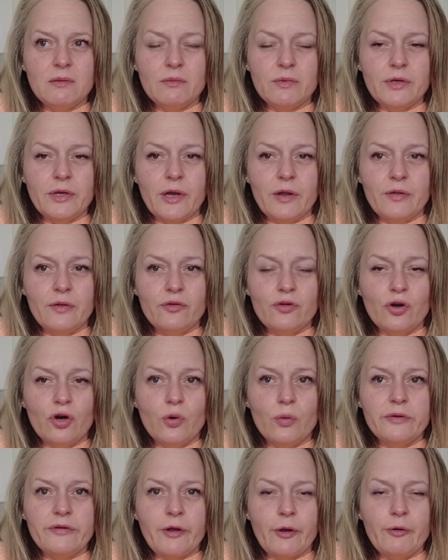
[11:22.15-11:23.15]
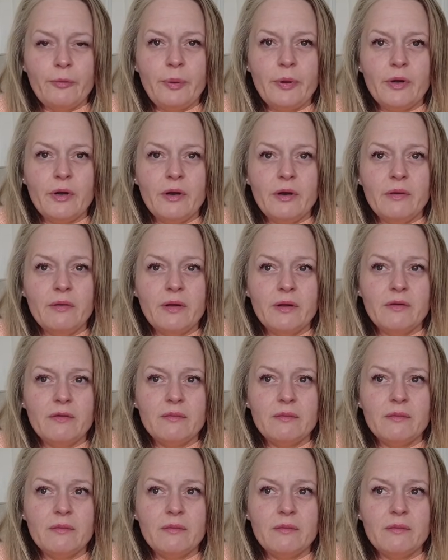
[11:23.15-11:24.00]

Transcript: You know, the door was open and